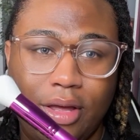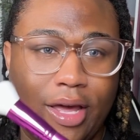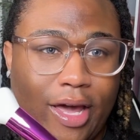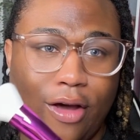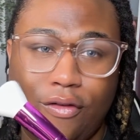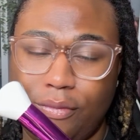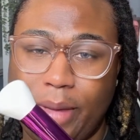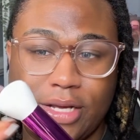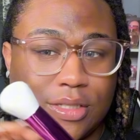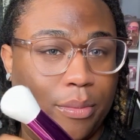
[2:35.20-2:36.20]
e.l.f.
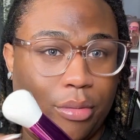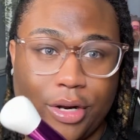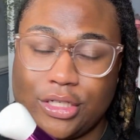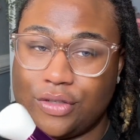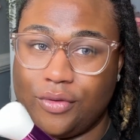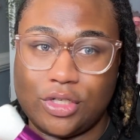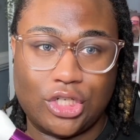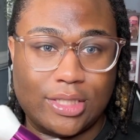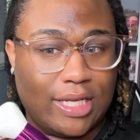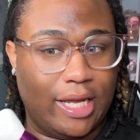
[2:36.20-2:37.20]
makes a brush for
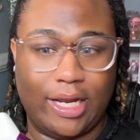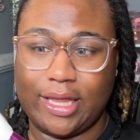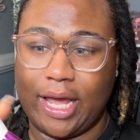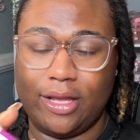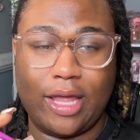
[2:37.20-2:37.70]
just anything.